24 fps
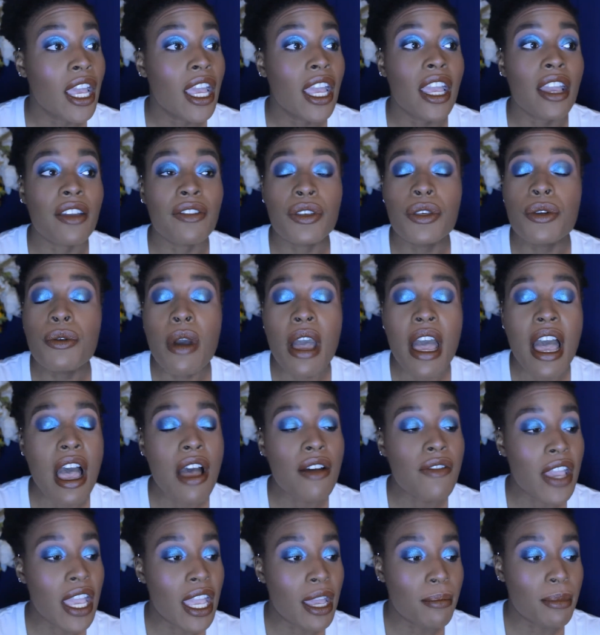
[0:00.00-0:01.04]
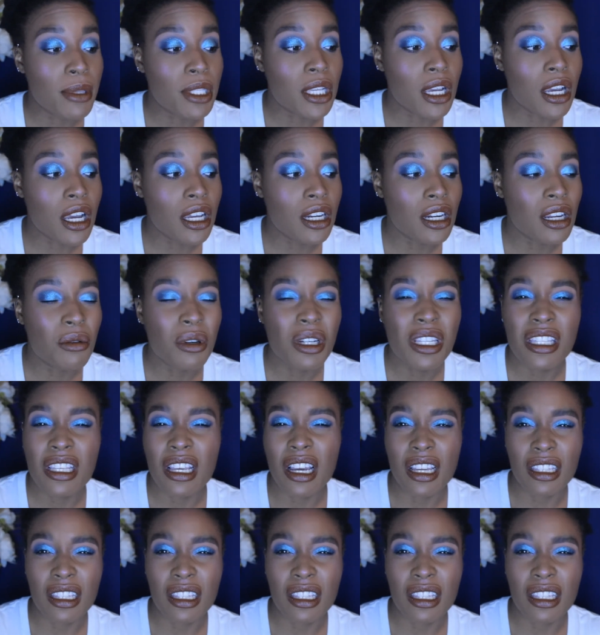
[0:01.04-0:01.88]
If you have Amazon, what is it,